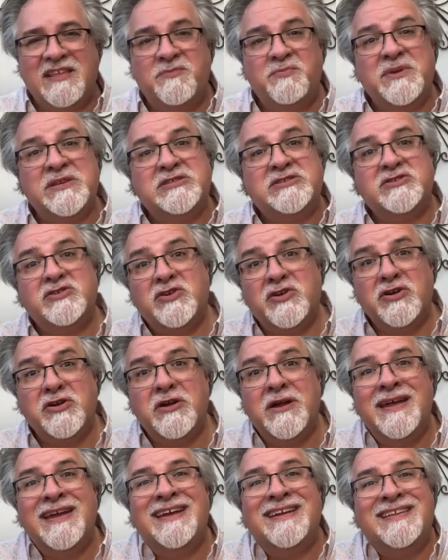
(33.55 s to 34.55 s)
be sure
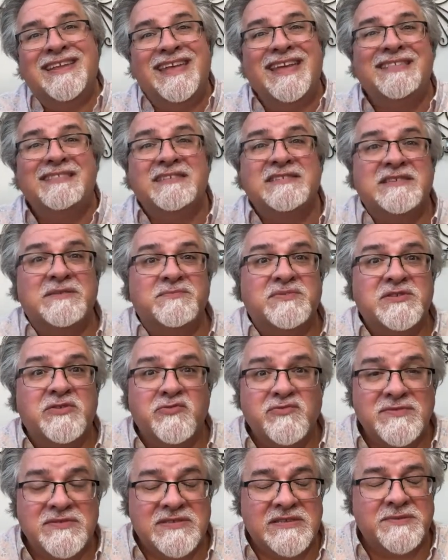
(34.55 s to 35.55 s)
to hit the
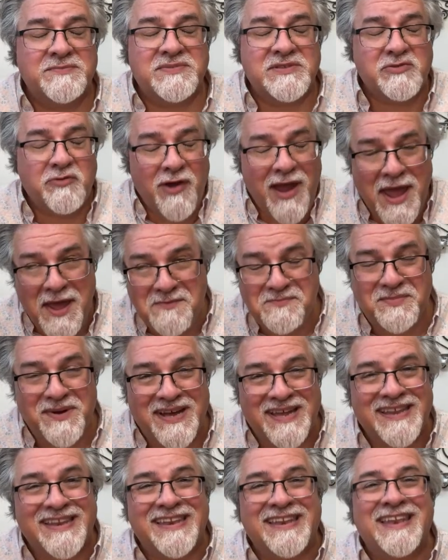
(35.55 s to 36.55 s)
subscribe
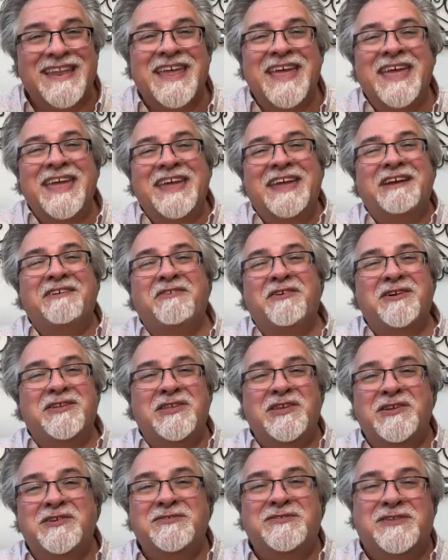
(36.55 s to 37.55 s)
button here on
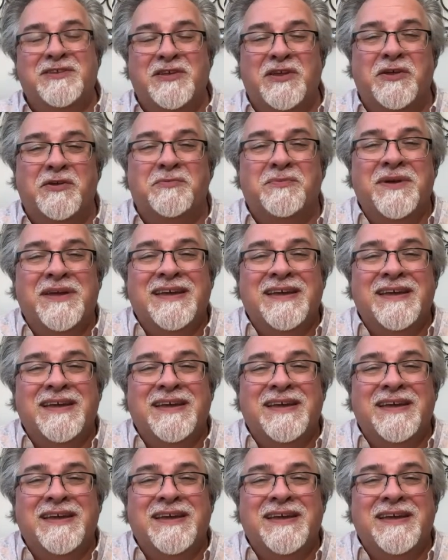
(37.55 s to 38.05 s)
YouTube,